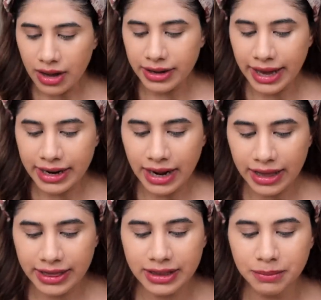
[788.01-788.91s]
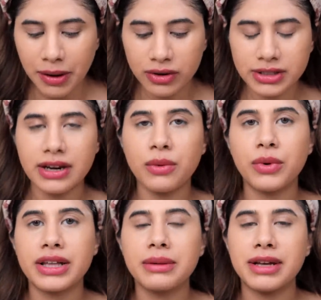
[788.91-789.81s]
Again, I think the powders that are
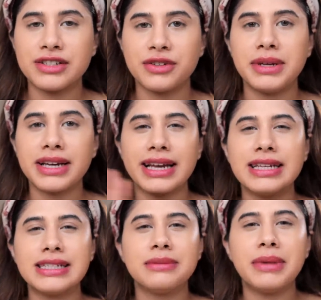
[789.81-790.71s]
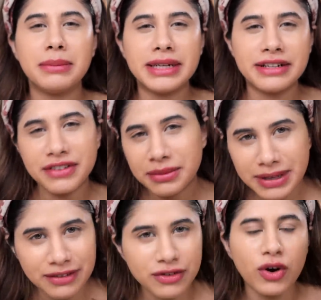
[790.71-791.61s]
working best for me again is the Maybelline Fit
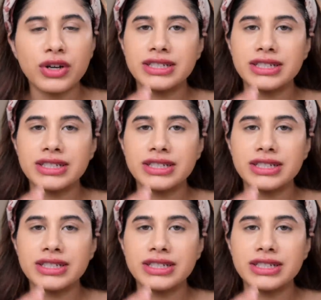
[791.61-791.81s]
Me, of course.